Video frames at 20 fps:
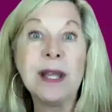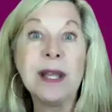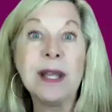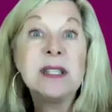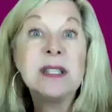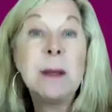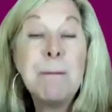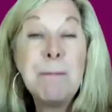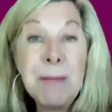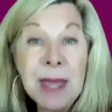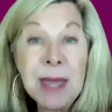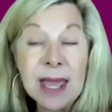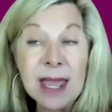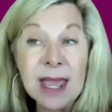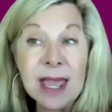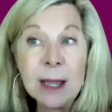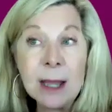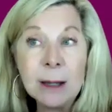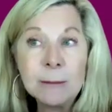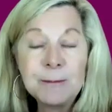going to
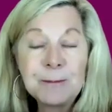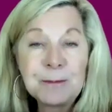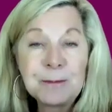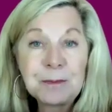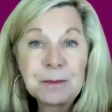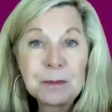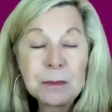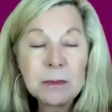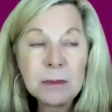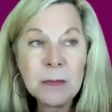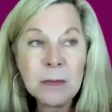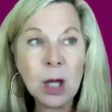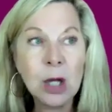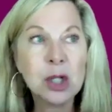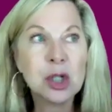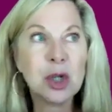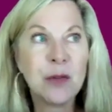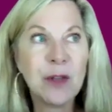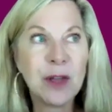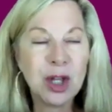be,
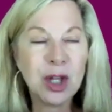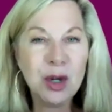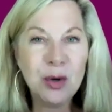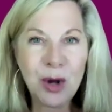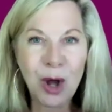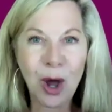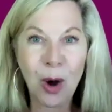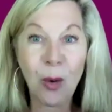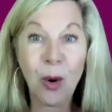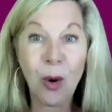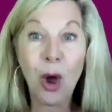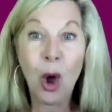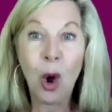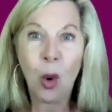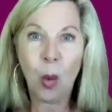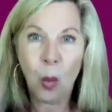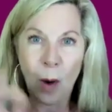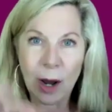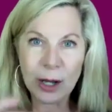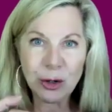so that you know
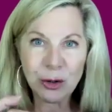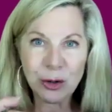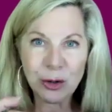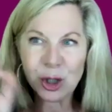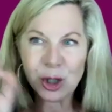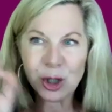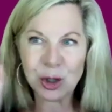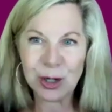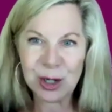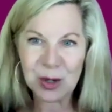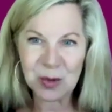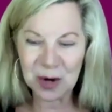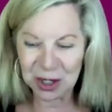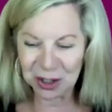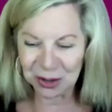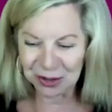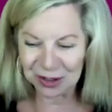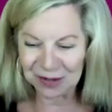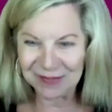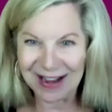when you're nurturing,
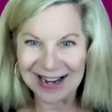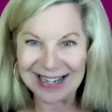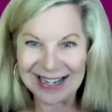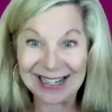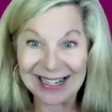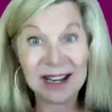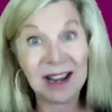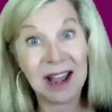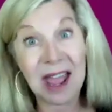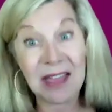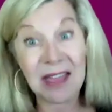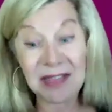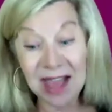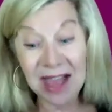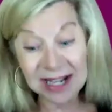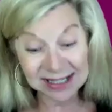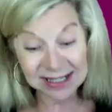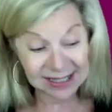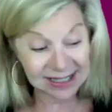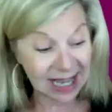when you're inviting, and
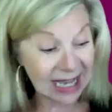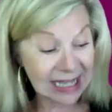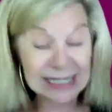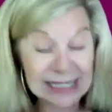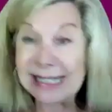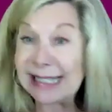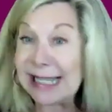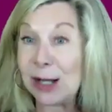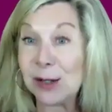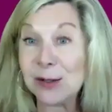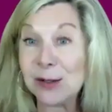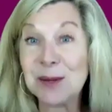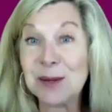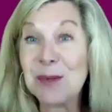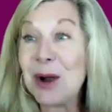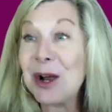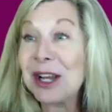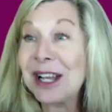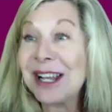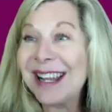that's sales
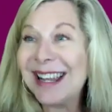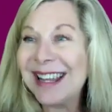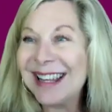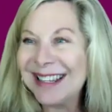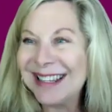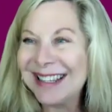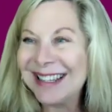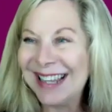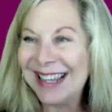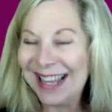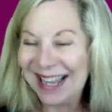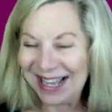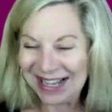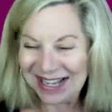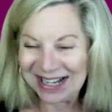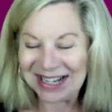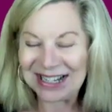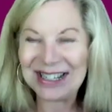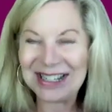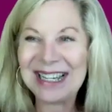and marketing.
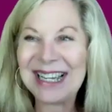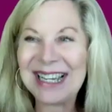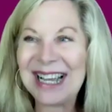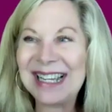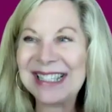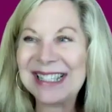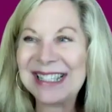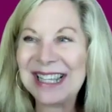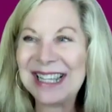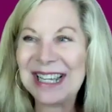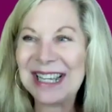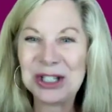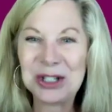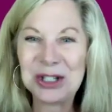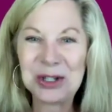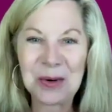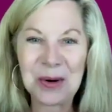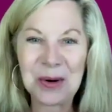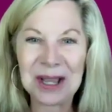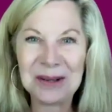All right, guys,
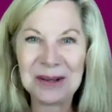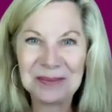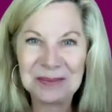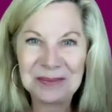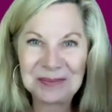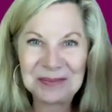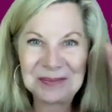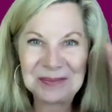enjoy.